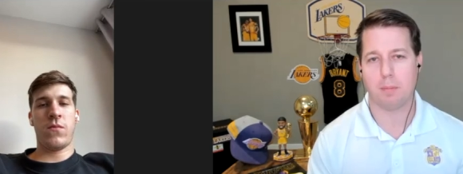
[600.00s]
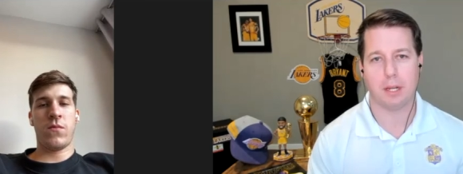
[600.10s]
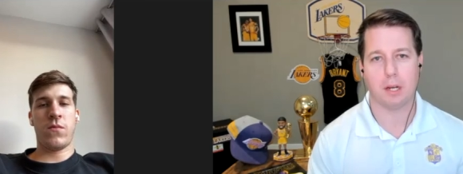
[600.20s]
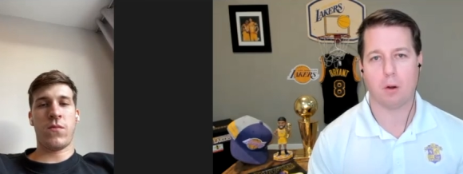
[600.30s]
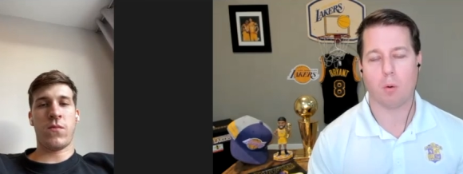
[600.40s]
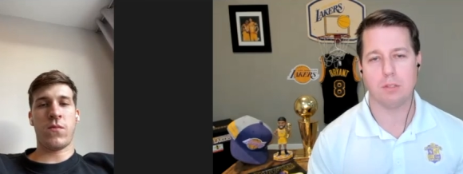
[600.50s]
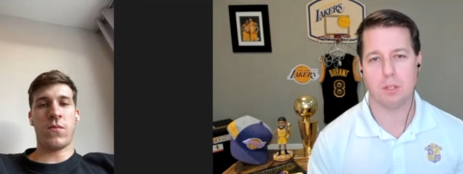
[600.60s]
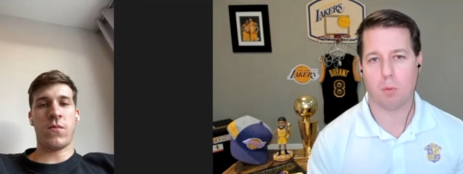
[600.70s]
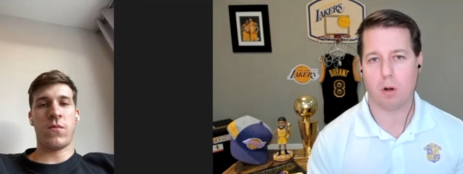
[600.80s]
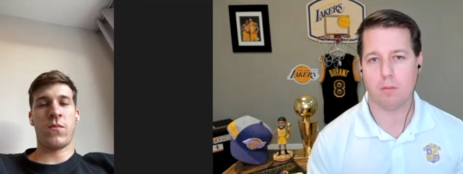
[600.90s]
Speaker 1: up here, or is
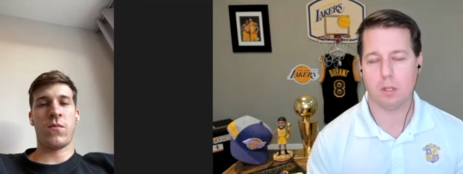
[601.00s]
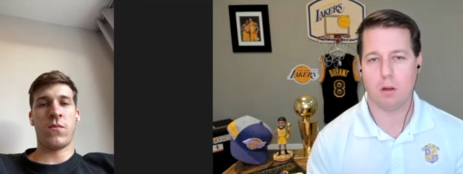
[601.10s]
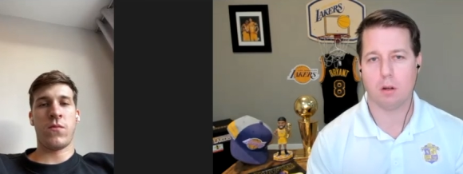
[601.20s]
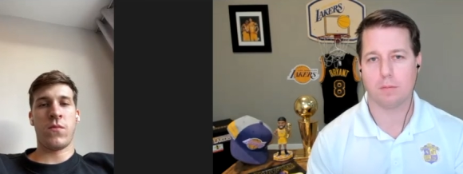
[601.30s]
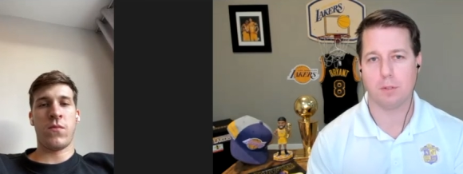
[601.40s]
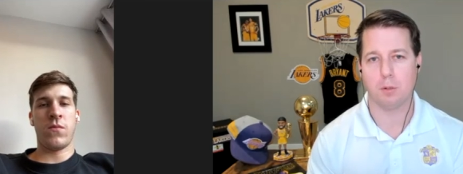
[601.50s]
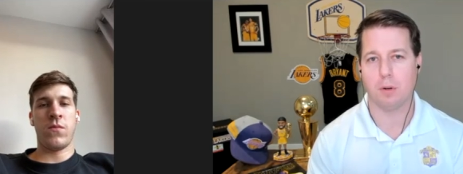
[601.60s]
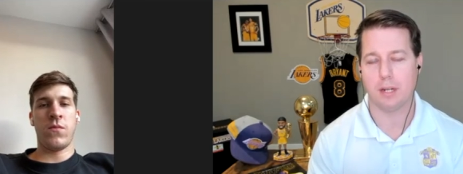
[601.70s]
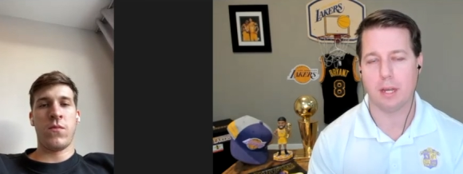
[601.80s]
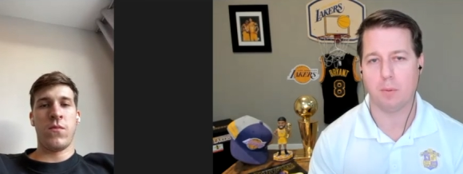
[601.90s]
it more of a long view
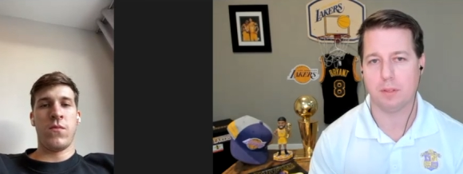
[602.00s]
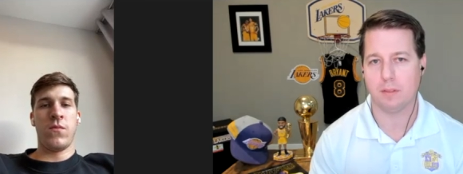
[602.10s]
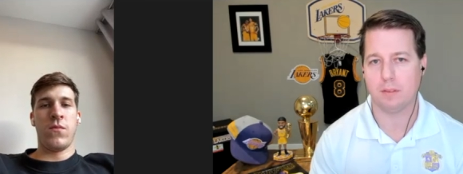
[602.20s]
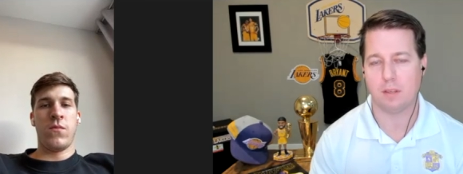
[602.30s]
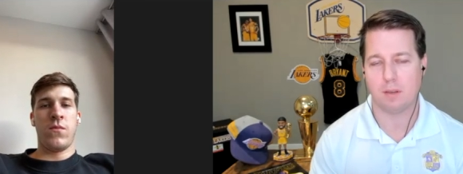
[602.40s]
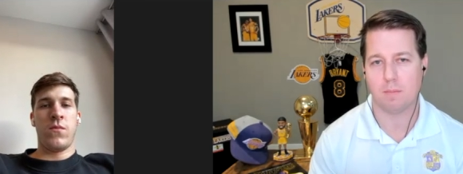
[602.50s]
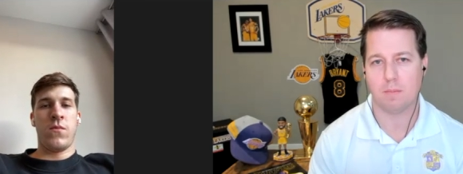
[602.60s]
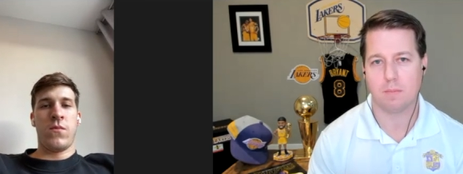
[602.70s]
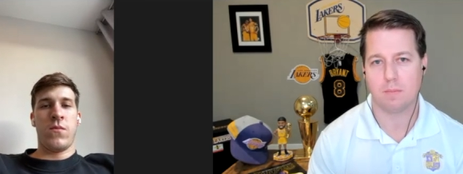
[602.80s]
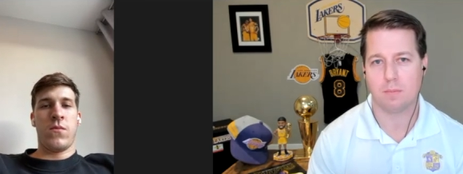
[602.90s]
right now within the team?
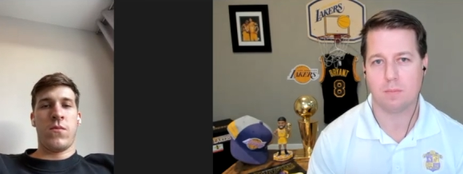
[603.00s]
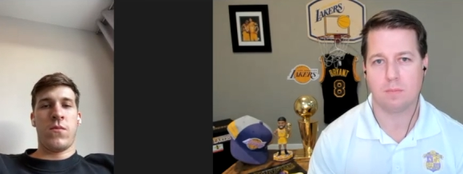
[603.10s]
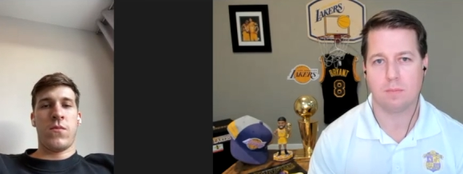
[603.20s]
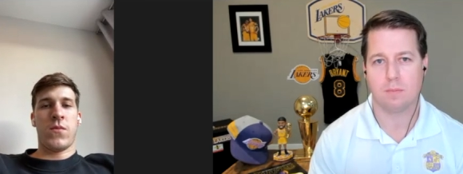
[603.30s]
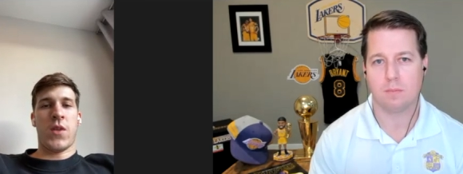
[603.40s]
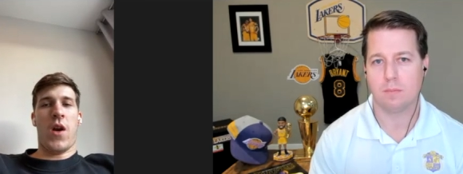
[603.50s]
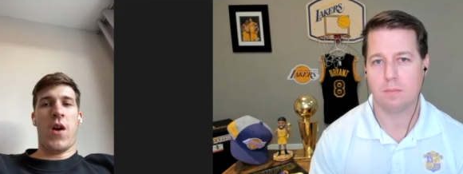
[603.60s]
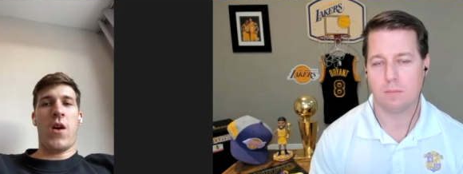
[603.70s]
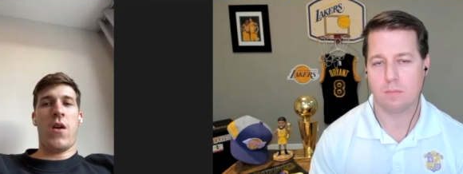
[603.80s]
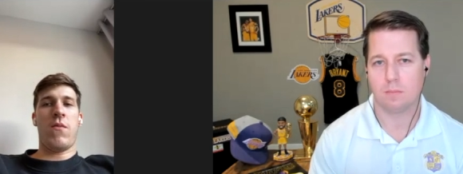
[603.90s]

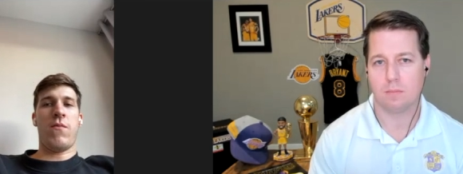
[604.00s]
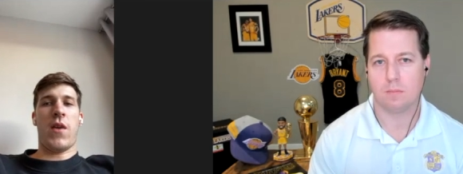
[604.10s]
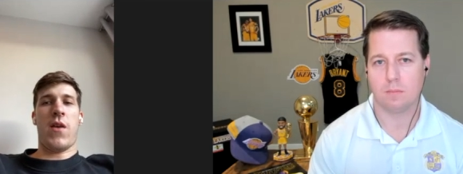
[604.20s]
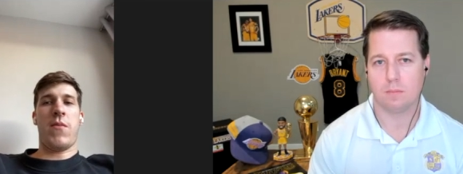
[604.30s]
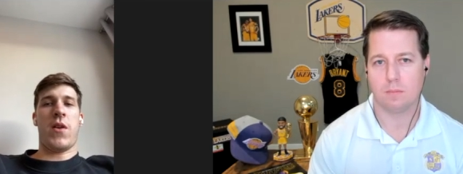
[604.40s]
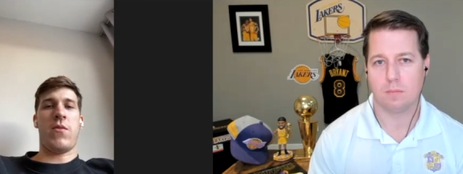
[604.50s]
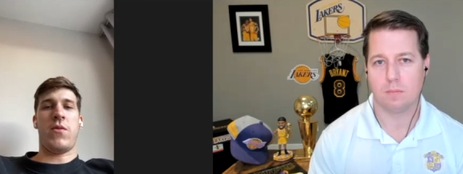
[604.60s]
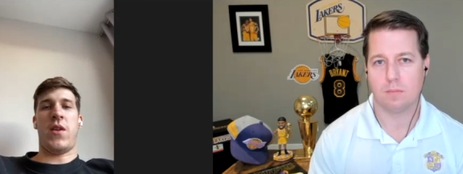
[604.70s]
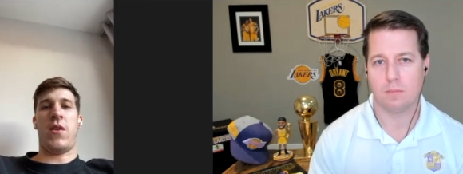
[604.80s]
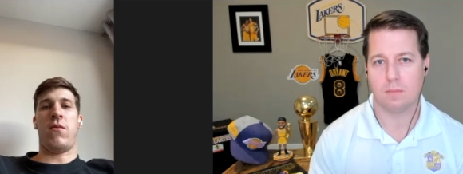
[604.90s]
Speaker 2: Uh, I mean,
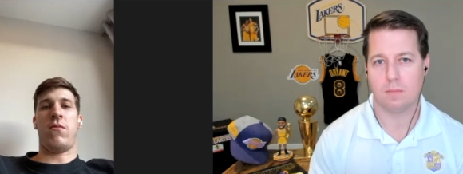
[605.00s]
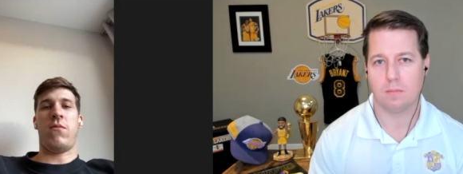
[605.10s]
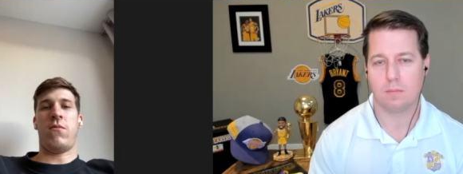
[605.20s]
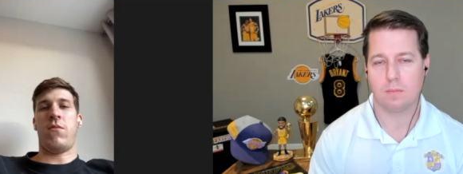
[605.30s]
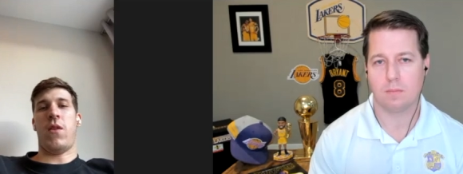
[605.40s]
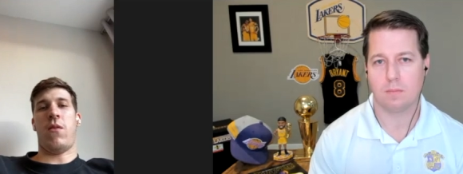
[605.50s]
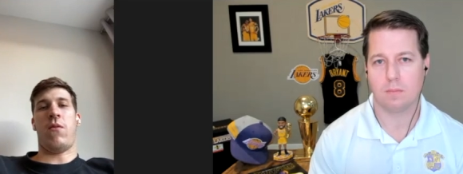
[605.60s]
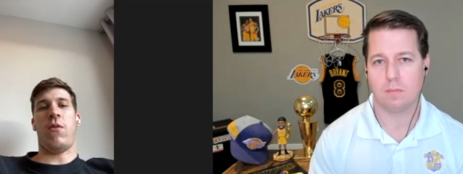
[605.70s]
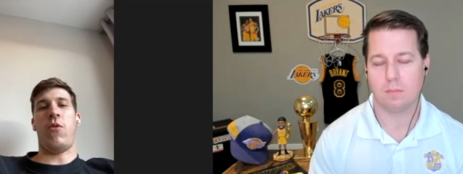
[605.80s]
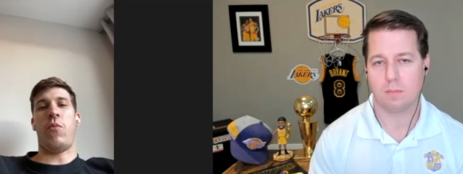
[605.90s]
I would say
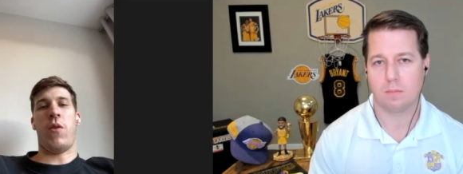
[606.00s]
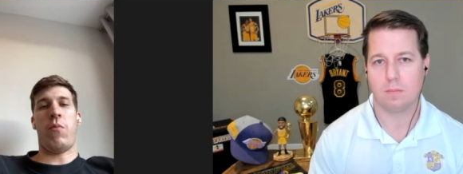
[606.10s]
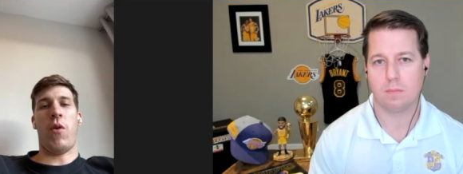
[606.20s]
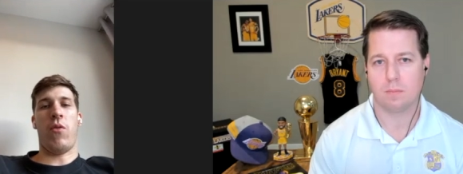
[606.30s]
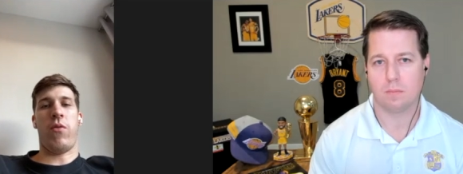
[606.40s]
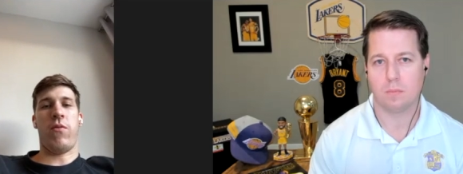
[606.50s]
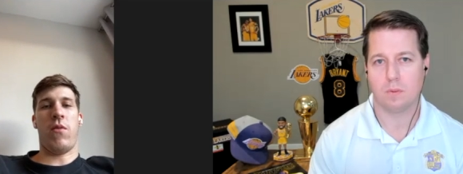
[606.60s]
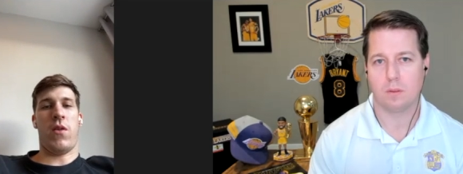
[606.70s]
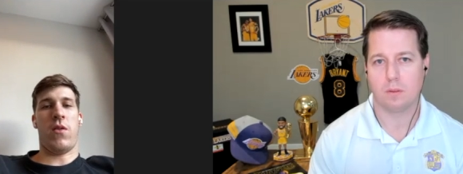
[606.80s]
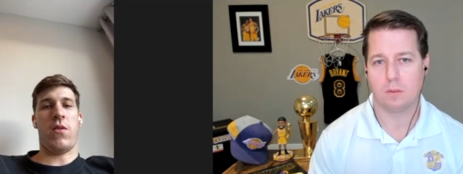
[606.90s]
uh, a little bit of both.
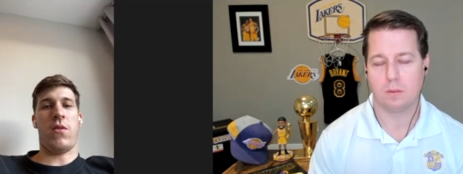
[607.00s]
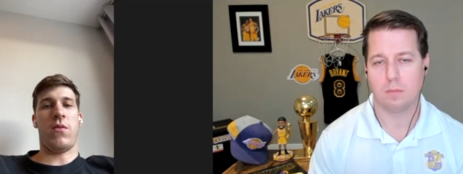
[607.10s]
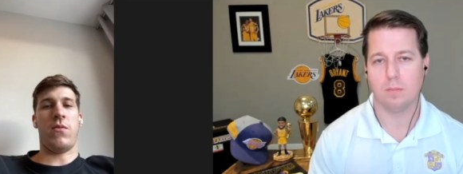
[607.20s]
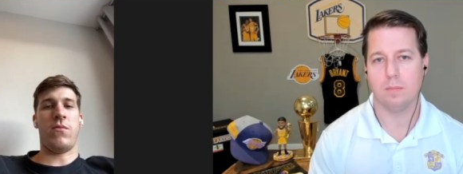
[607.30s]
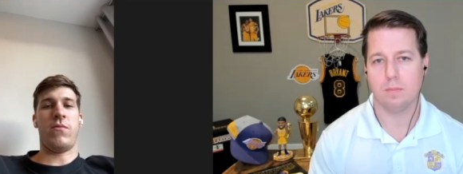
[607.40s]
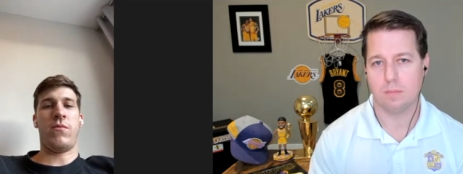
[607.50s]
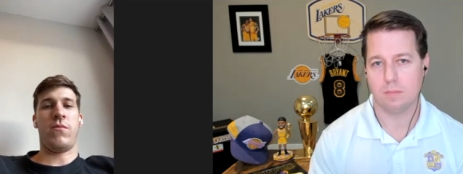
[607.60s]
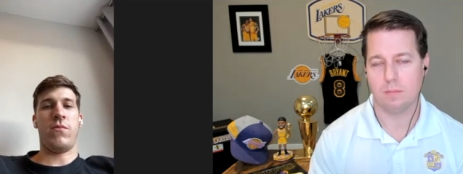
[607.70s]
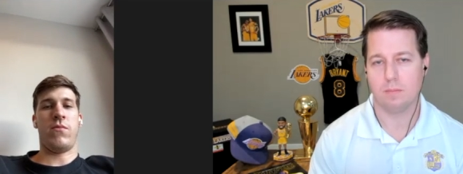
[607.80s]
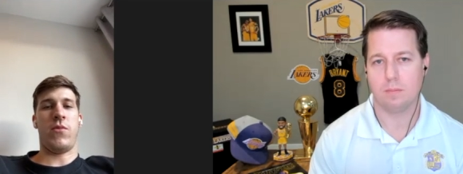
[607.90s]
Uh,
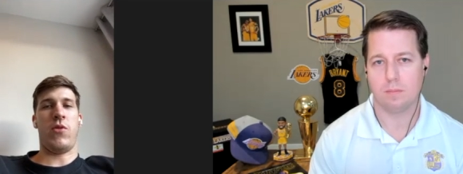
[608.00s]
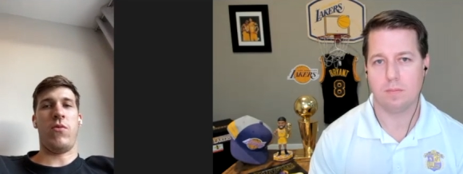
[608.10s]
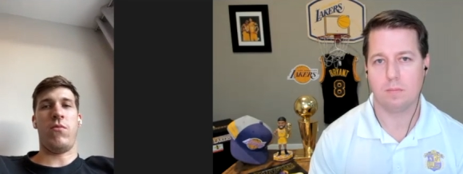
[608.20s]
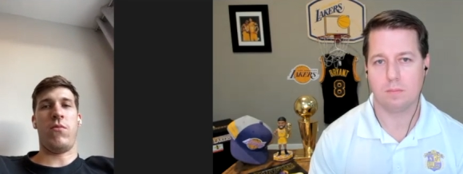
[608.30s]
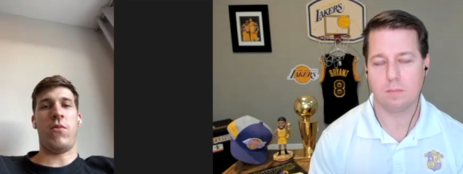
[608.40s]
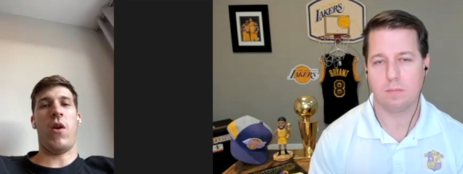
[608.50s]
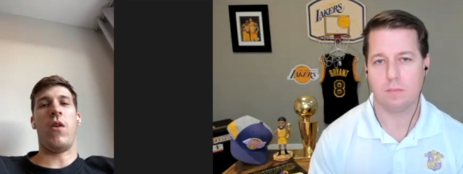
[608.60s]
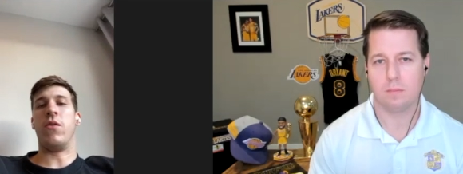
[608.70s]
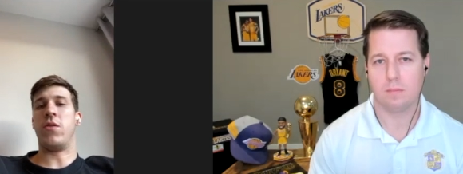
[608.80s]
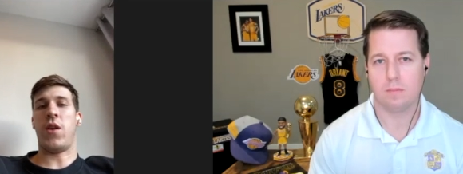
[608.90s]
you
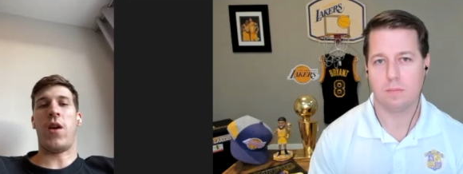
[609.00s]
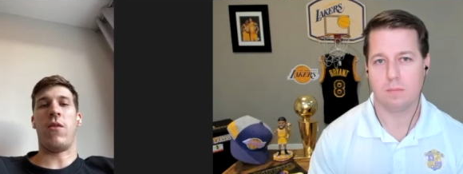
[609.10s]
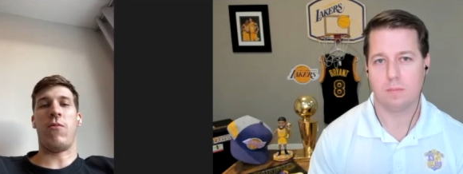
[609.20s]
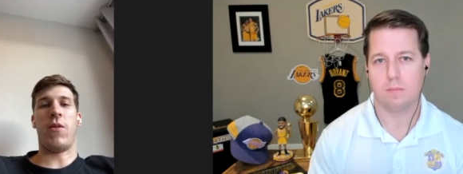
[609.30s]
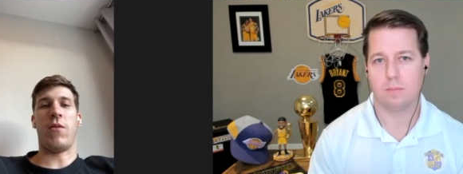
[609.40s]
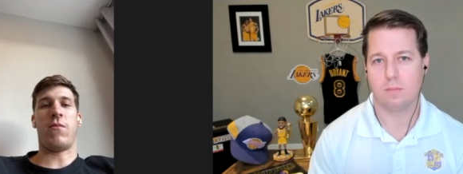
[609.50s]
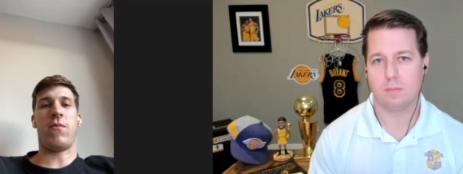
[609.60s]
understand